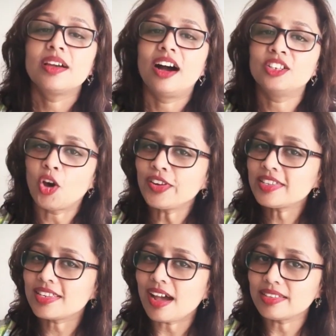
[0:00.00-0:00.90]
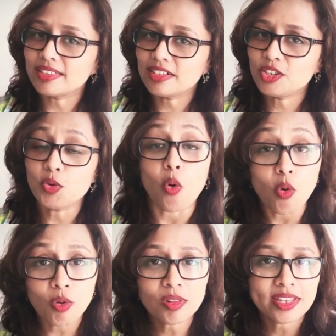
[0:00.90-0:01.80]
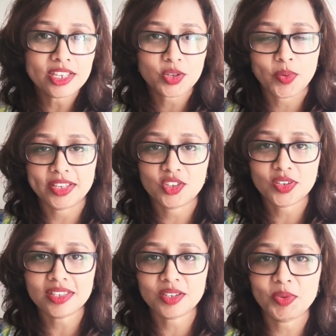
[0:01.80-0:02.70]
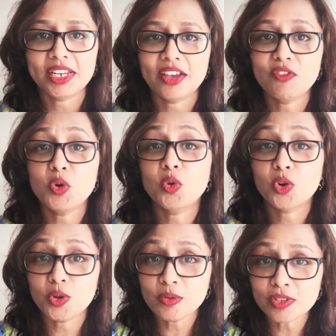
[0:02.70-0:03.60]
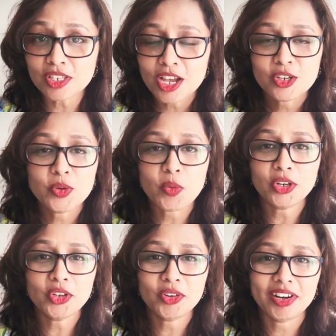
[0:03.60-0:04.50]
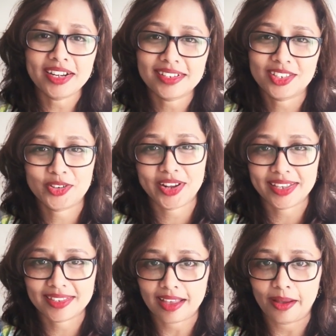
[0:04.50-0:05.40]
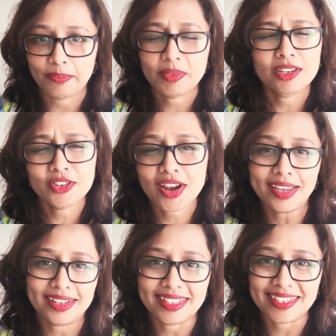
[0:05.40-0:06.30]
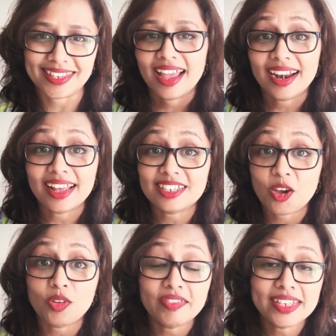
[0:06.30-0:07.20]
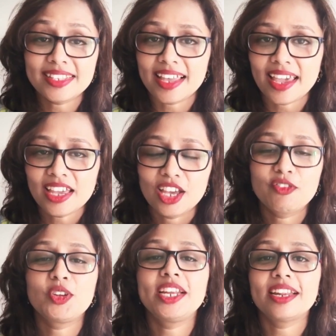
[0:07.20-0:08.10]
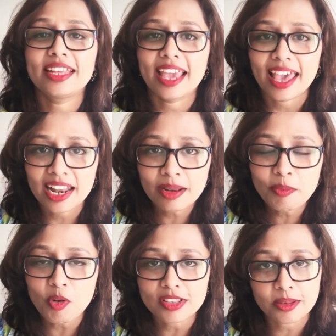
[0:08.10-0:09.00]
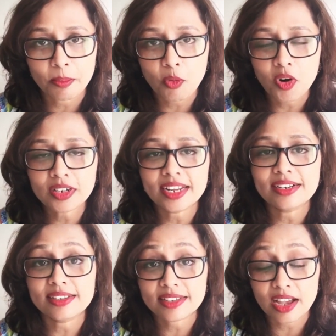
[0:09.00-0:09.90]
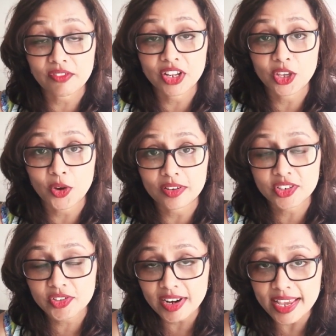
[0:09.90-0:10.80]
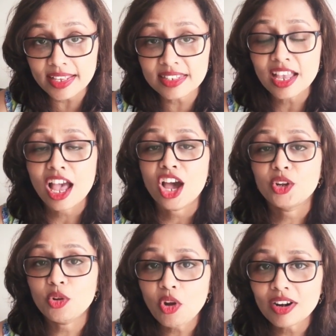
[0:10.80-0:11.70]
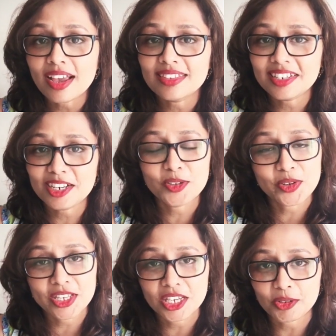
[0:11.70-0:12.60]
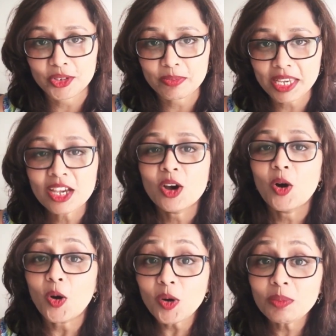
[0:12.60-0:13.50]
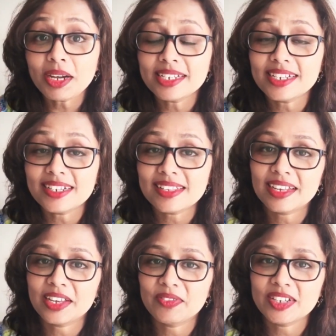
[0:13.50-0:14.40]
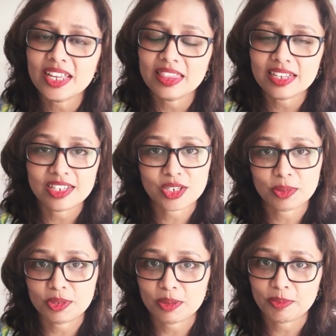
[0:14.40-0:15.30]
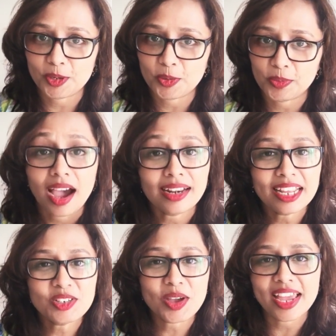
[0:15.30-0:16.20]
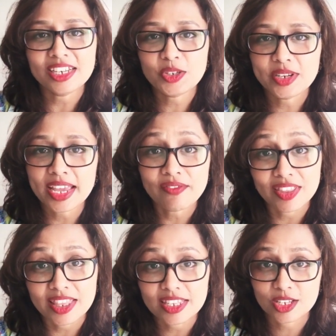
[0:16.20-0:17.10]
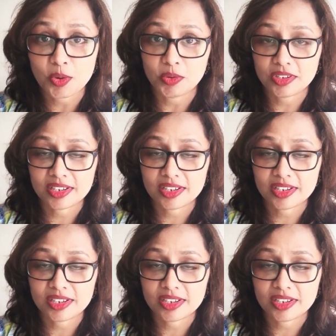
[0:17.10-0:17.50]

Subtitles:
An honest answer to all these questions will give you clues to what your greatest strengths are. Try it and see. And as I always say, if you need any help or support in discovering your strengths, do not hesitate to reach out to me. All my details are given in the description below. I'd like to end today with this quote.